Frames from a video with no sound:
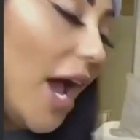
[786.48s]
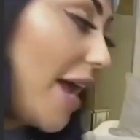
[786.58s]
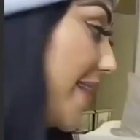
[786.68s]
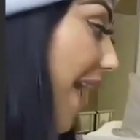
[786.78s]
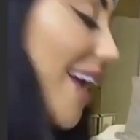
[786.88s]

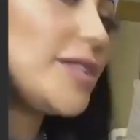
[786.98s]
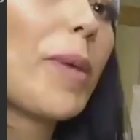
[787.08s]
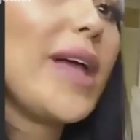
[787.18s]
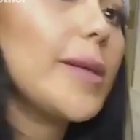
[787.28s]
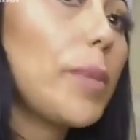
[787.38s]
a nice
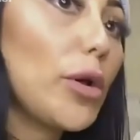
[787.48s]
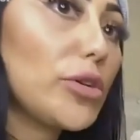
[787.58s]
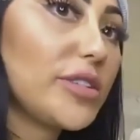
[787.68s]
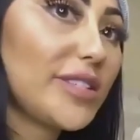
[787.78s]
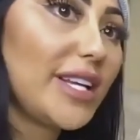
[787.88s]
pink
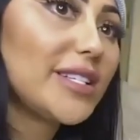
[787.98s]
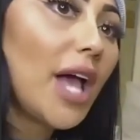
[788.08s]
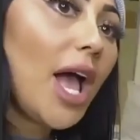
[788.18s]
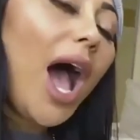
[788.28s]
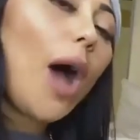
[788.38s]
plush seat.
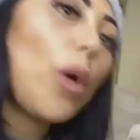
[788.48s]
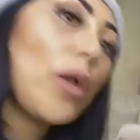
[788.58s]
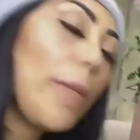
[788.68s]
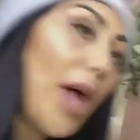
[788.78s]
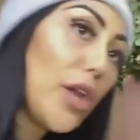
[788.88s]
I
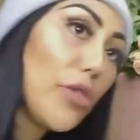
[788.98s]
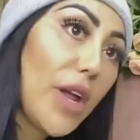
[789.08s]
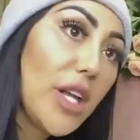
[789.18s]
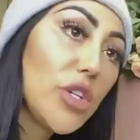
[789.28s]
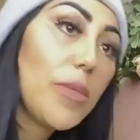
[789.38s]
wanted my
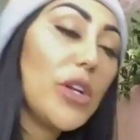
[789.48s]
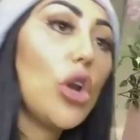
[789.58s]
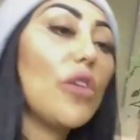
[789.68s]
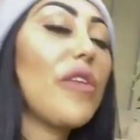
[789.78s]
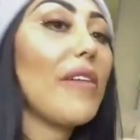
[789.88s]
arrangement
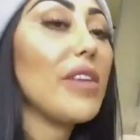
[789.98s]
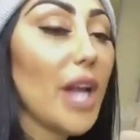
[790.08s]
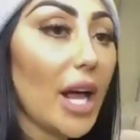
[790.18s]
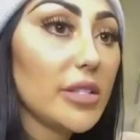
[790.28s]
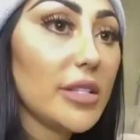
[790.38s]
to look very
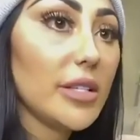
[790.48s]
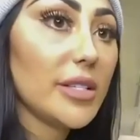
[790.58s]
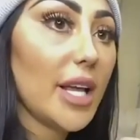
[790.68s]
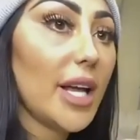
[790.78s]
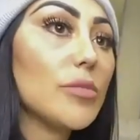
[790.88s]
nice, you
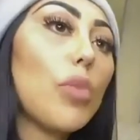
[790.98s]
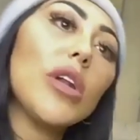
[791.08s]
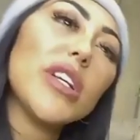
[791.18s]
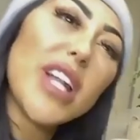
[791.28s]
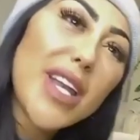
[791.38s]
see. I
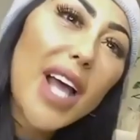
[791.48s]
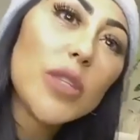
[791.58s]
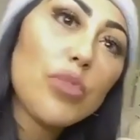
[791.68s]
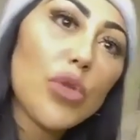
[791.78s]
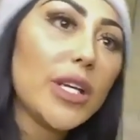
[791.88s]
wanted a
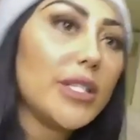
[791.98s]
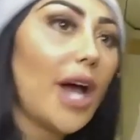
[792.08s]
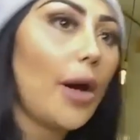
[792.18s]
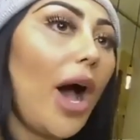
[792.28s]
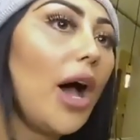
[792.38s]
nice, pretty
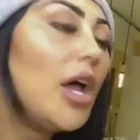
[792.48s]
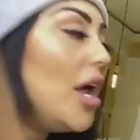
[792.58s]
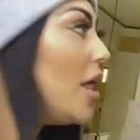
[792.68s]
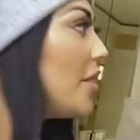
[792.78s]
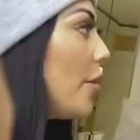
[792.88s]
tower.
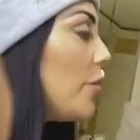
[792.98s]
Then